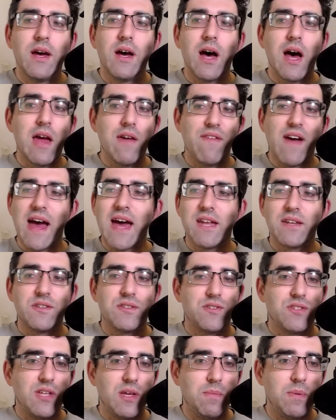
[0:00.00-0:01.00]
I've had
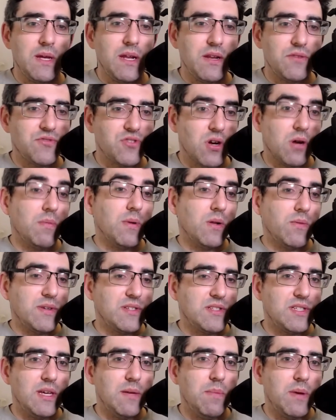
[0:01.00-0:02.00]
trouble with
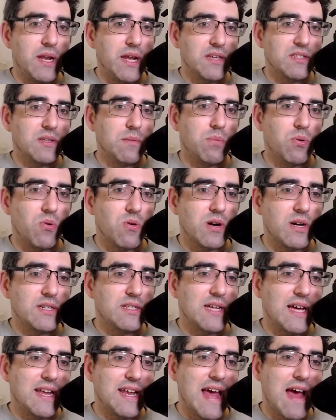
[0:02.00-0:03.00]
TP-Link support,
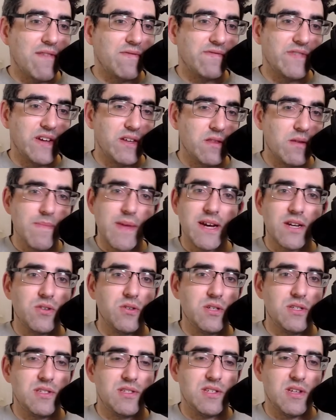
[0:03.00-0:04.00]
and I haven't found them that
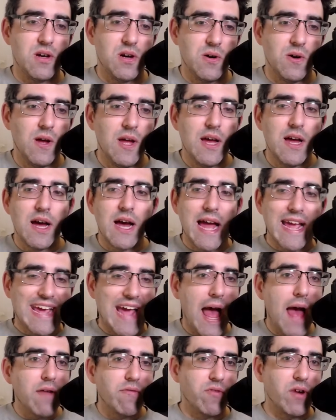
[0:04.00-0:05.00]
good. So I
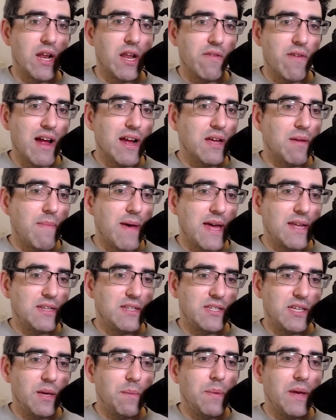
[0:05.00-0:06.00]
can't really recommend
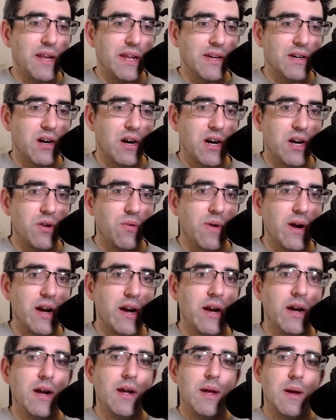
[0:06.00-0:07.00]
TP-Link
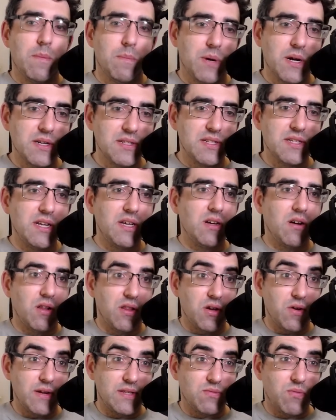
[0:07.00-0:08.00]
hardware personally,
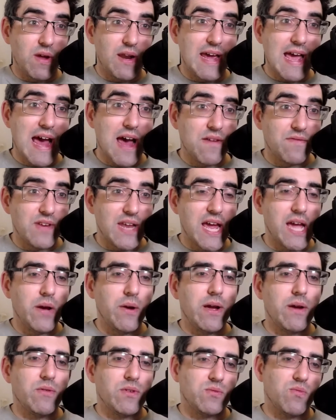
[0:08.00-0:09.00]
although it's what I have now.
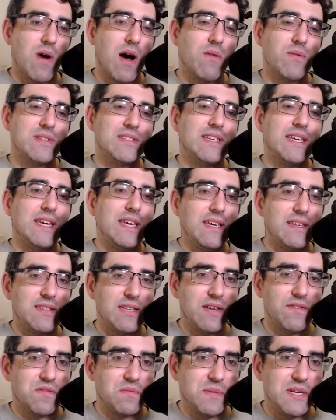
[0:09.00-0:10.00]
It was what was easy
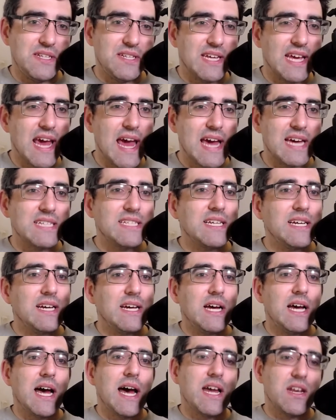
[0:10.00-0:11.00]
for me to get,
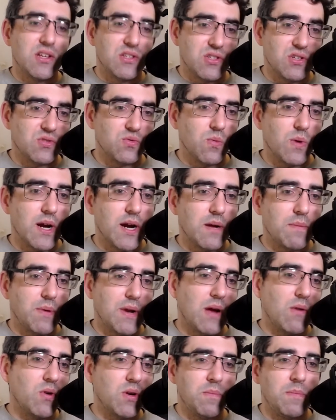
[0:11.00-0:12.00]
and it does work, but I
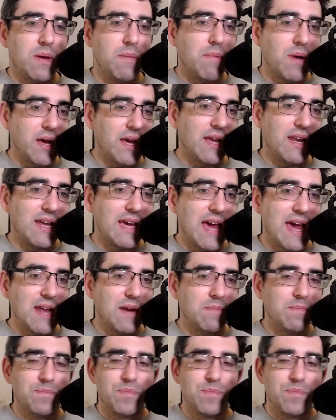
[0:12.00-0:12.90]
wouldn't be buying it again.